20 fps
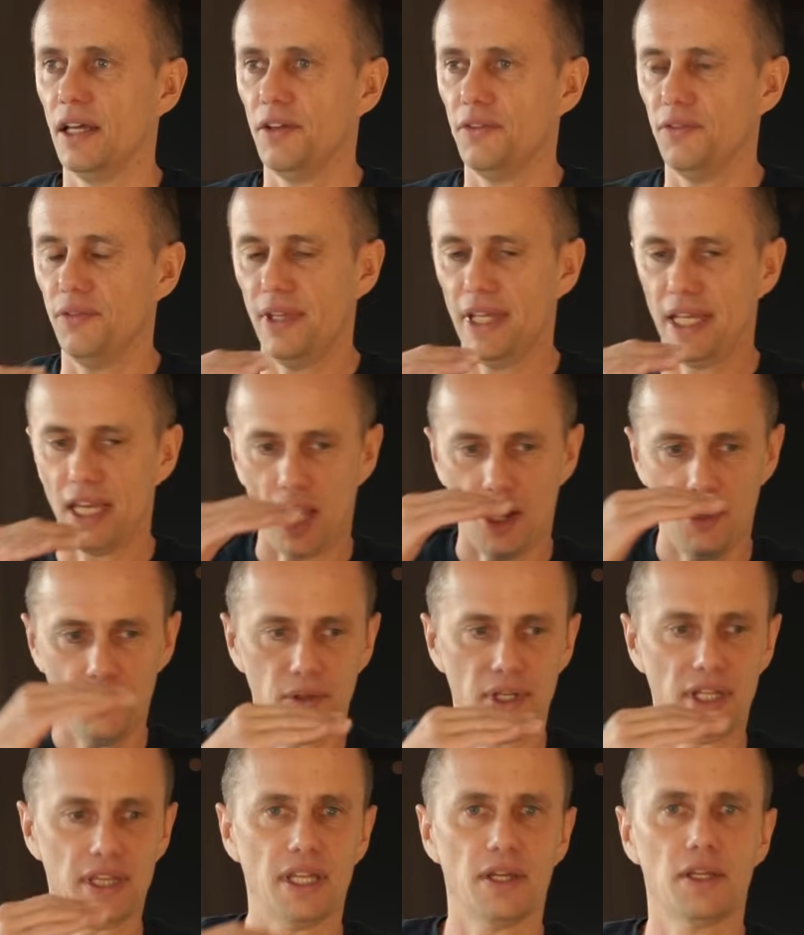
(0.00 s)
The
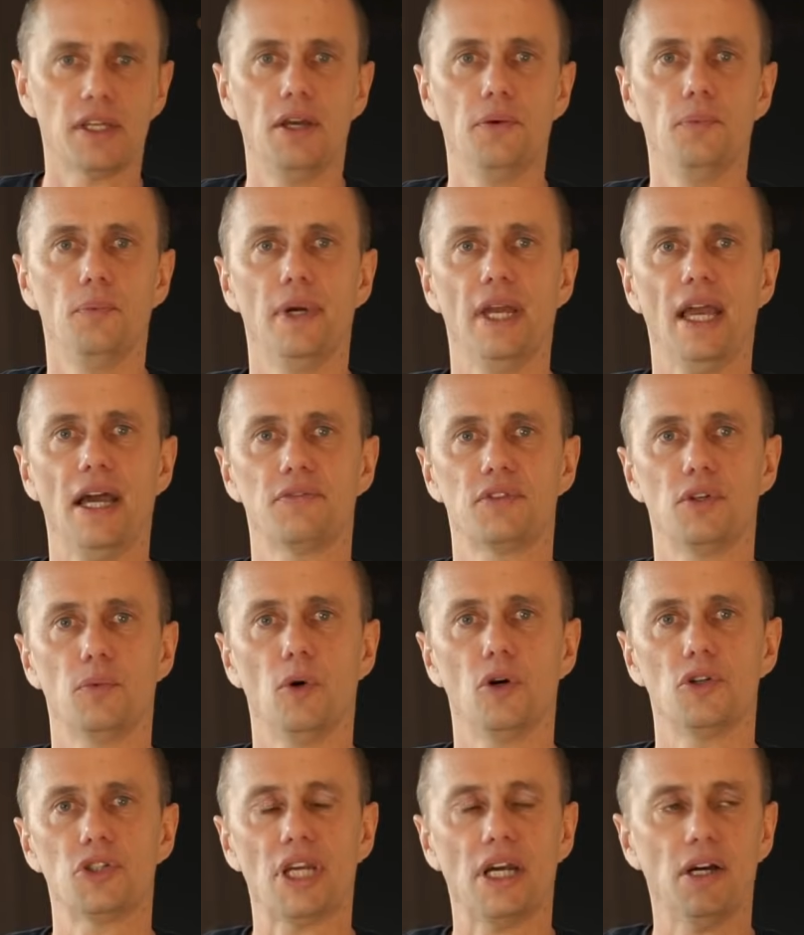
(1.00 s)
only thing we have to
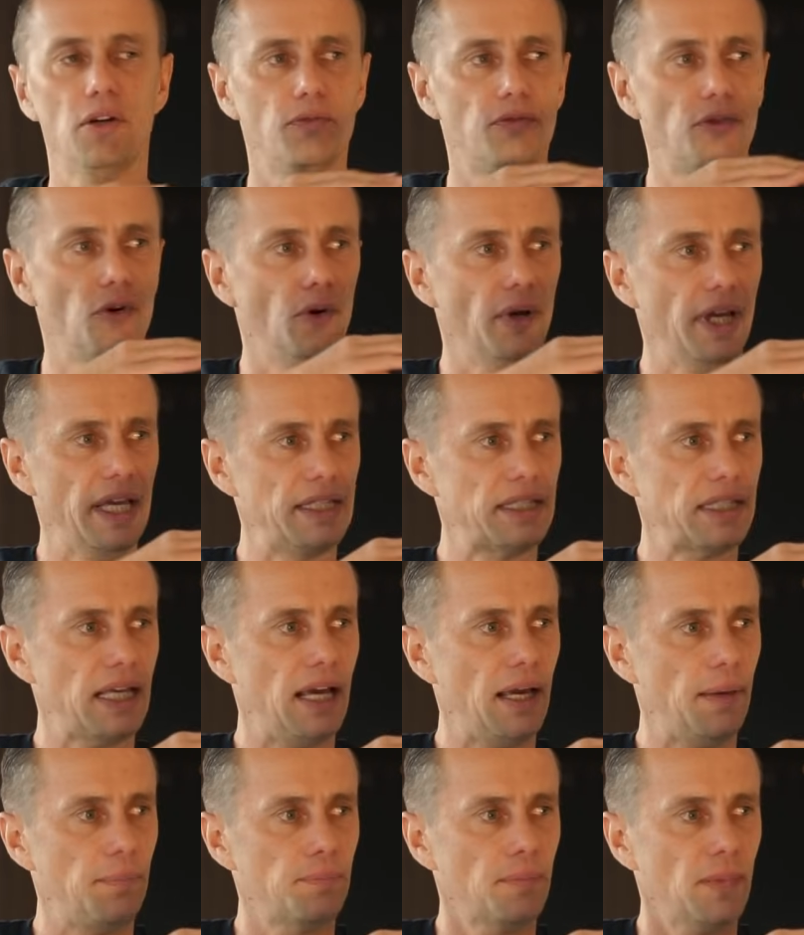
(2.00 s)
watch out for is
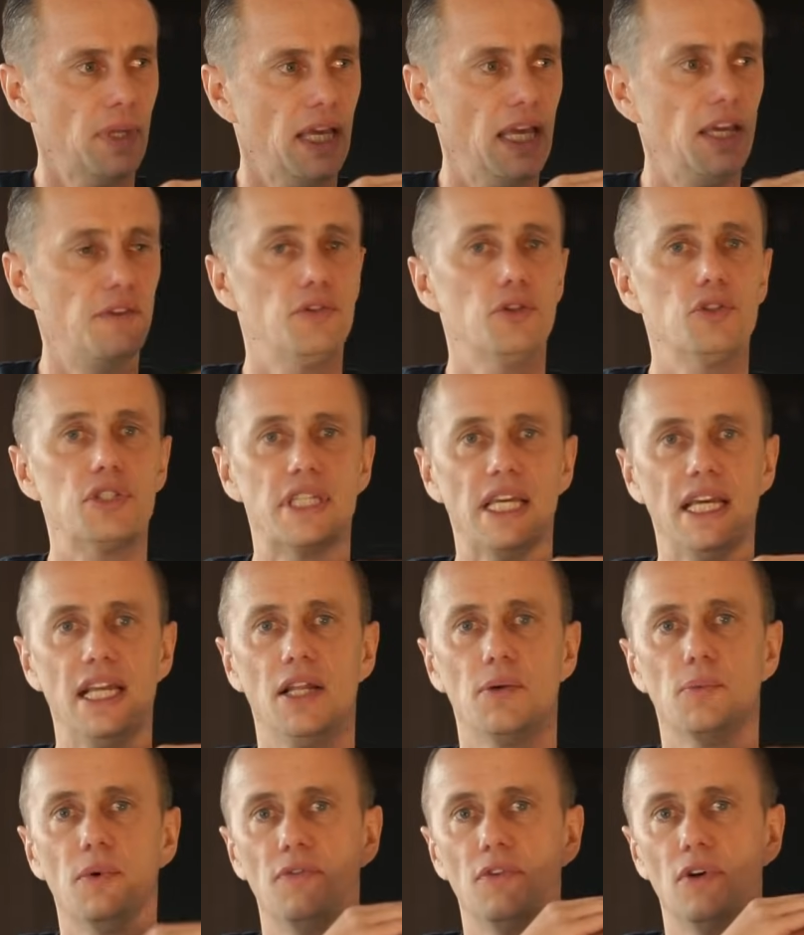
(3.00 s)
that if you're
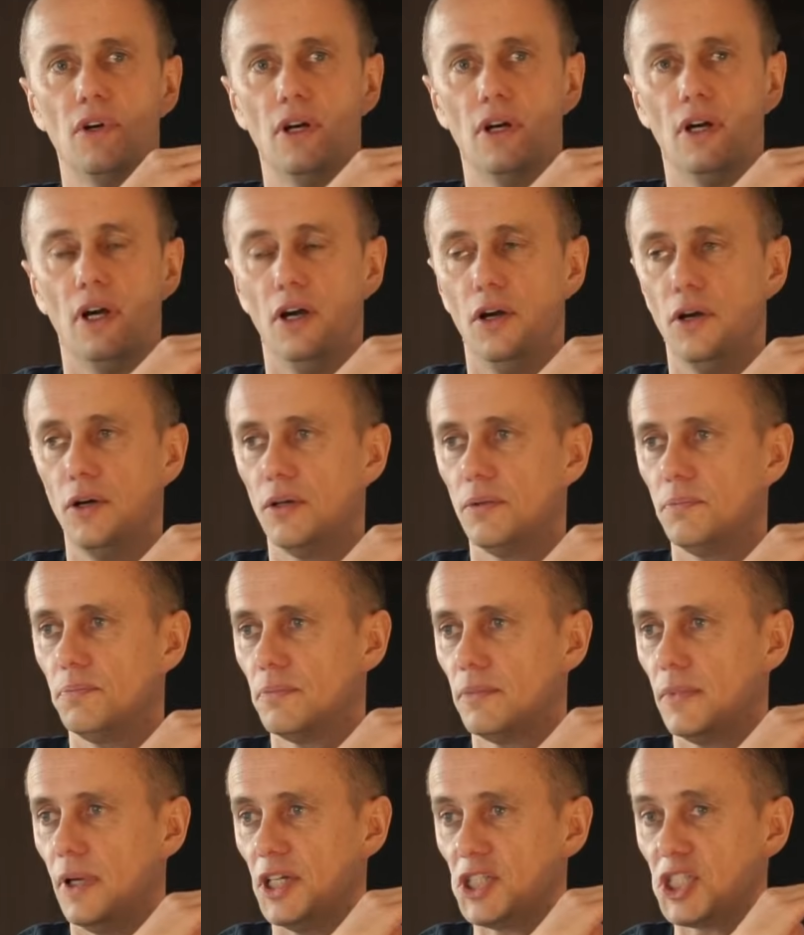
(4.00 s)
dealing with
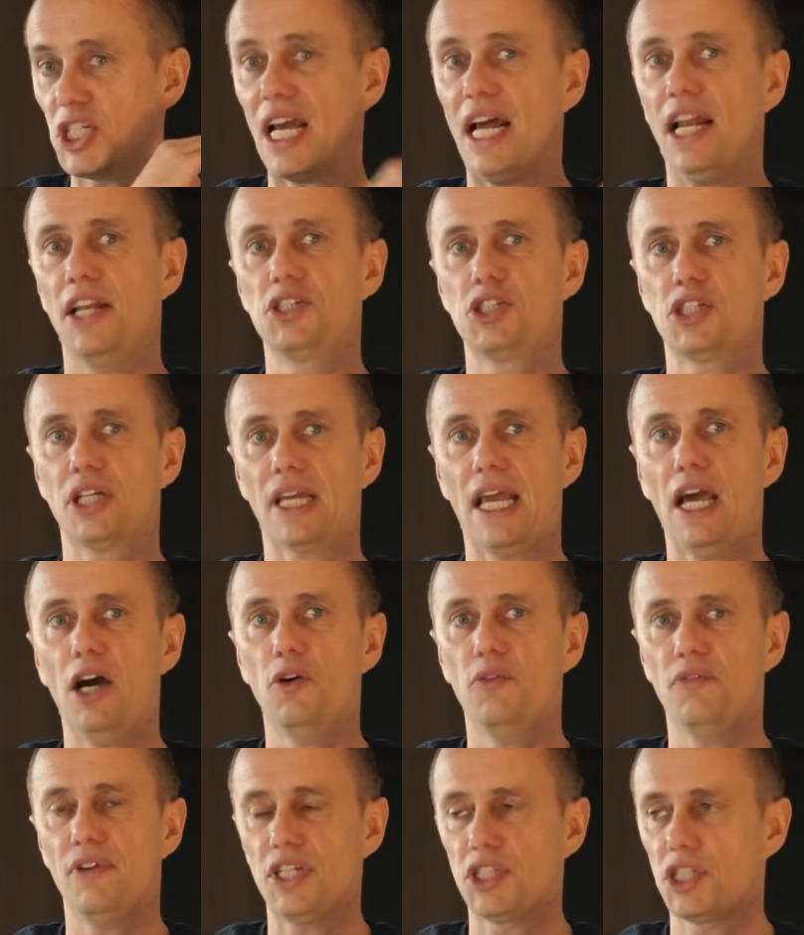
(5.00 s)
a challenging
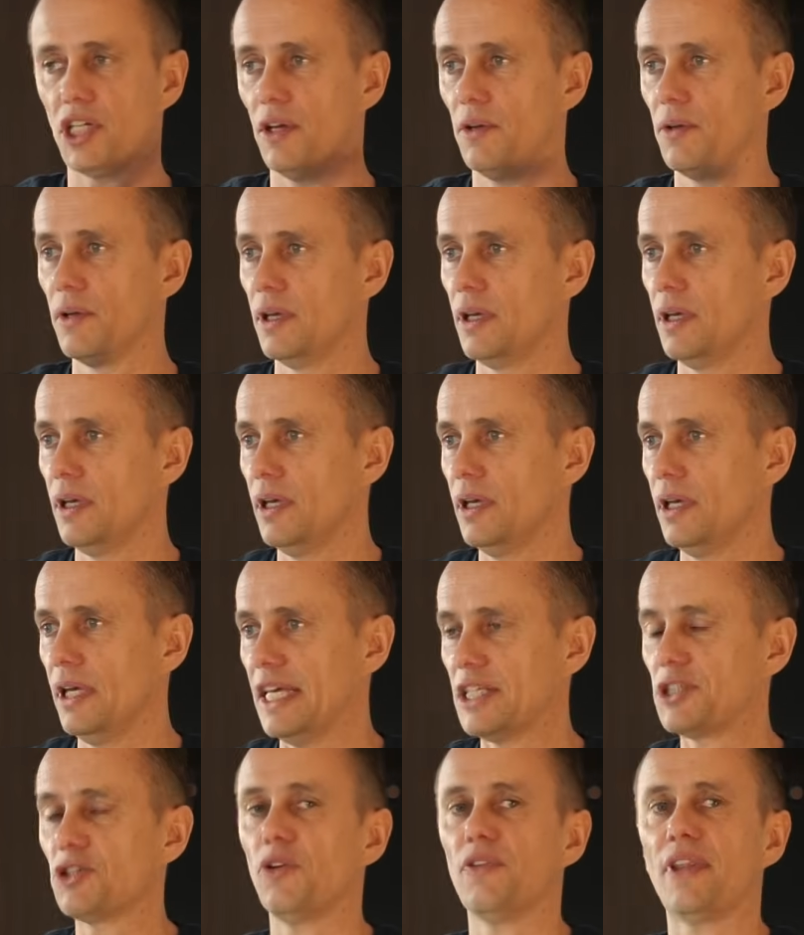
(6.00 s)
health issue,
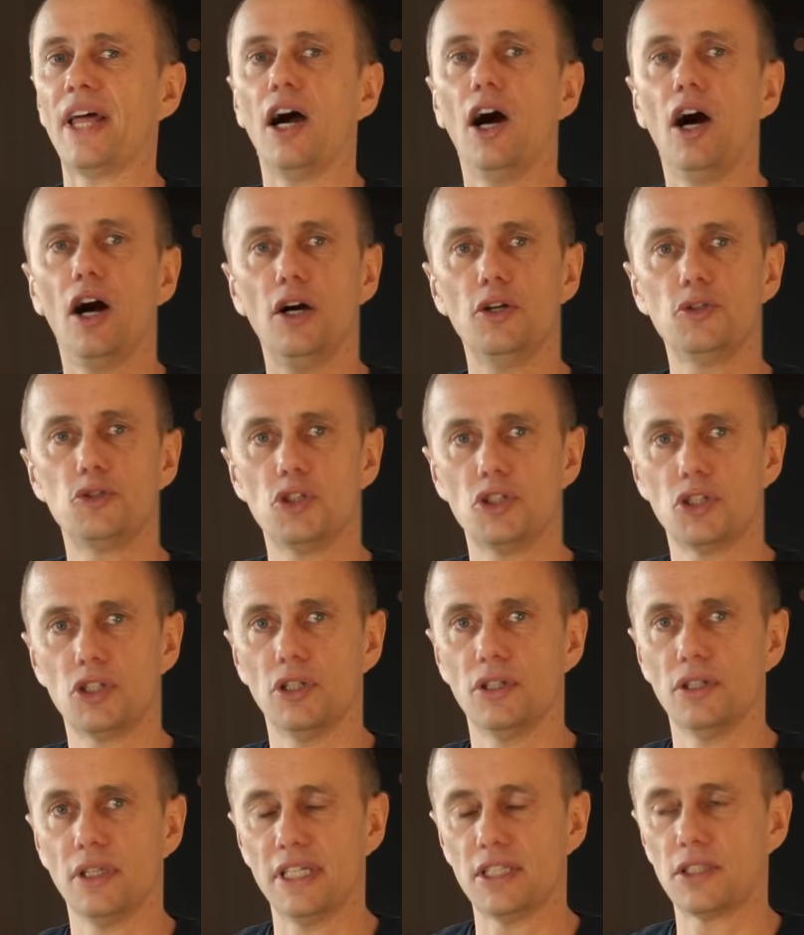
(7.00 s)
it's not that
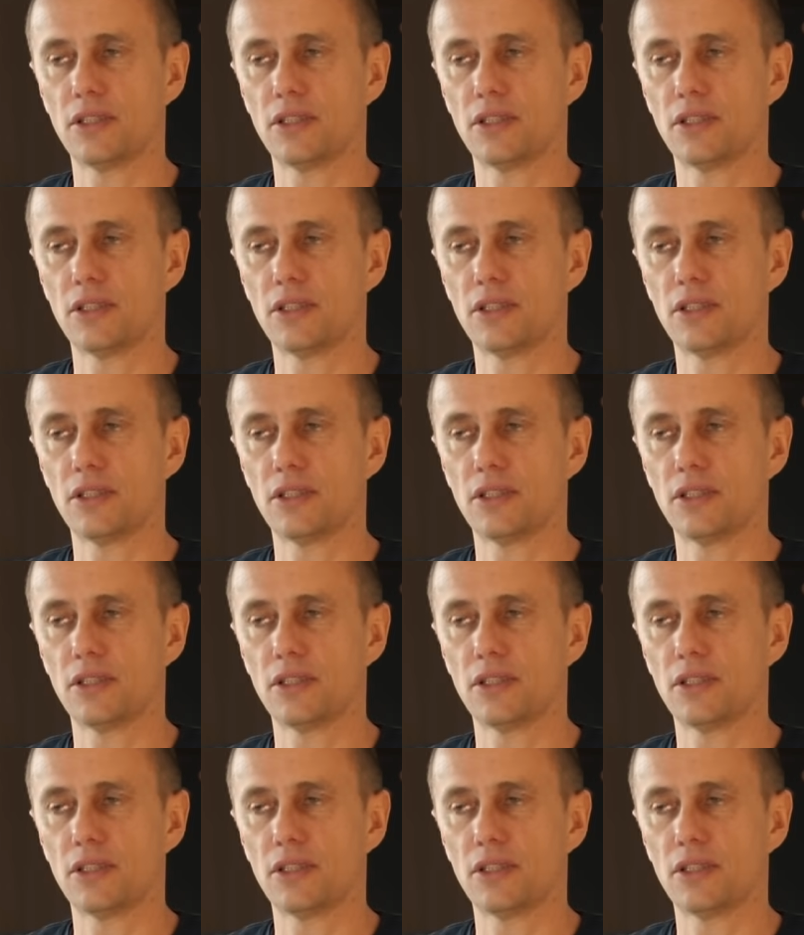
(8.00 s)
hydrogen